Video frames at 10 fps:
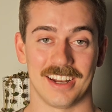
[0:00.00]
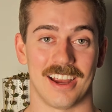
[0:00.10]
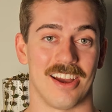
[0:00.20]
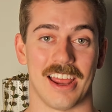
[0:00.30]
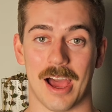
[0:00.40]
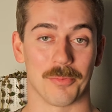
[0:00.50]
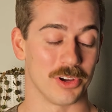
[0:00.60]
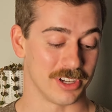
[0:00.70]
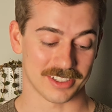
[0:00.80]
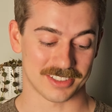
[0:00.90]
All right, I'm
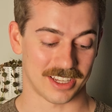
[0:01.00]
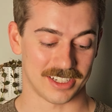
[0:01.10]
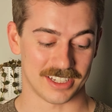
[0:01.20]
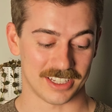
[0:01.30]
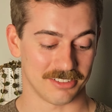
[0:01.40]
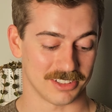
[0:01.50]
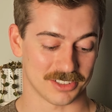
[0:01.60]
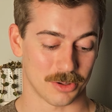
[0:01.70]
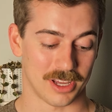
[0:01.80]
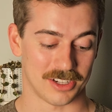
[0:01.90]
really excited to eat. Let's
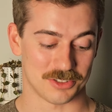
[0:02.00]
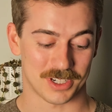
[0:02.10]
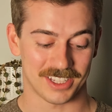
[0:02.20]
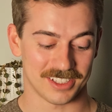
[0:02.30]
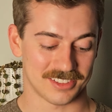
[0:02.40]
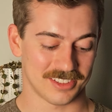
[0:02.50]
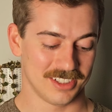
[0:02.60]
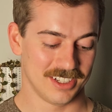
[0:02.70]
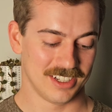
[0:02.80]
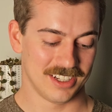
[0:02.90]
go ahead and try this.
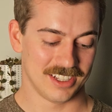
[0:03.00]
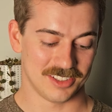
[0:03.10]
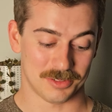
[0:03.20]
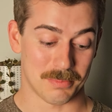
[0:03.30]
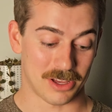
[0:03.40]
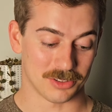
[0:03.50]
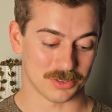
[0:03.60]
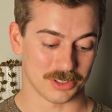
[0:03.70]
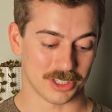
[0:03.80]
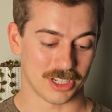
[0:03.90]
It smells
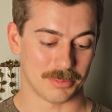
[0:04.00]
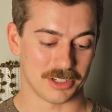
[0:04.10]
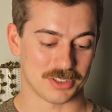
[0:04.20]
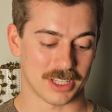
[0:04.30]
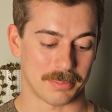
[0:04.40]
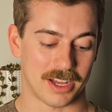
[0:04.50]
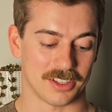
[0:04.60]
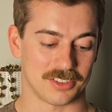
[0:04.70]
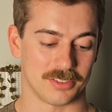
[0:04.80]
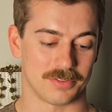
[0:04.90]
really good. I'm gonna try the
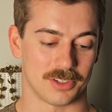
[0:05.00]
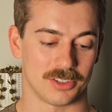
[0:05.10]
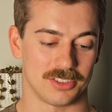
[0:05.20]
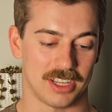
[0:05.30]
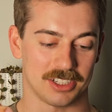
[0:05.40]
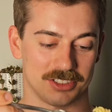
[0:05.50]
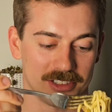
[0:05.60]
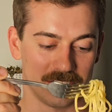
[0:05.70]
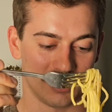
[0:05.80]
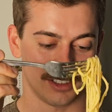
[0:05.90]
pasta first,
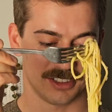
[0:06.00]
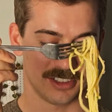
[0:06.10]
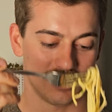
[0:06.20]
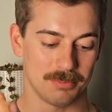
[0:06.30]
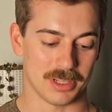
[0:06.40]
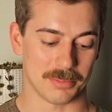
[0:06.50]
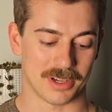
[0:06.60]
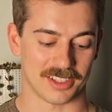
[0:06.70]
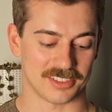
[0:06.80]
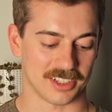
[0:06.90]
actually. Big
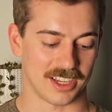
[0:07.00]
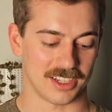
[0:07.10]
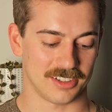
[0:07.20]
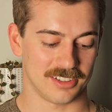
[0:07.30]
pasta guy.